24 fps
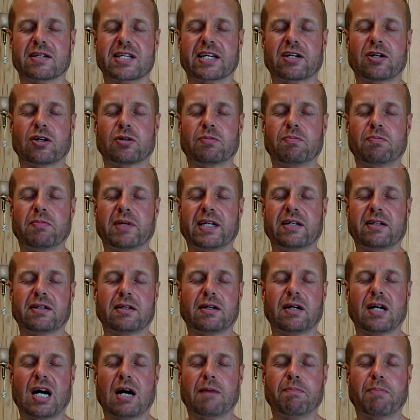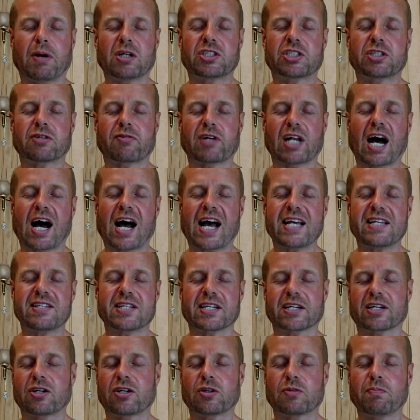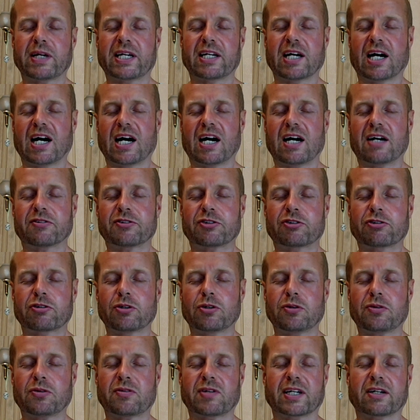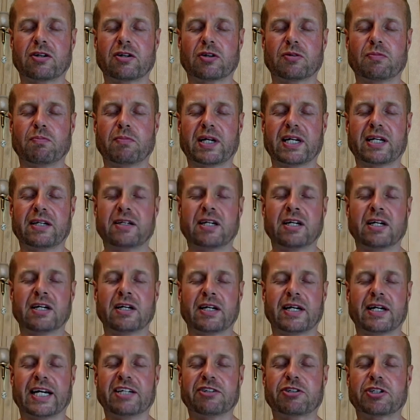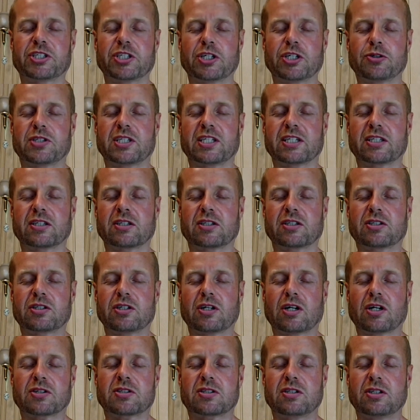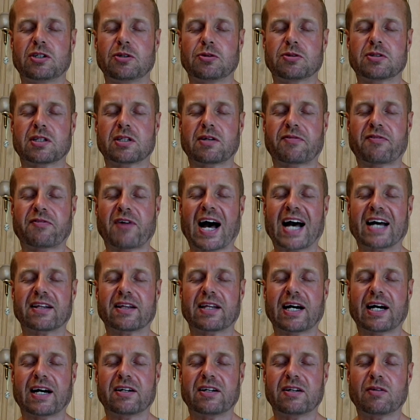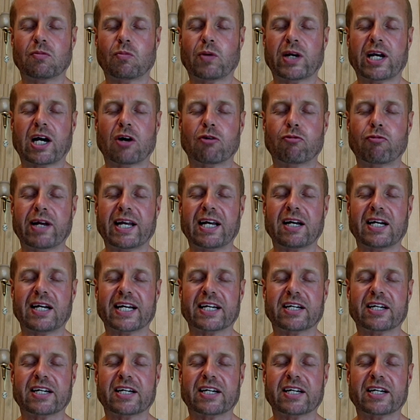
It could mean a, bunch of lies. It could mean a half truth. It could mean introducing to us you to the fact that we are real.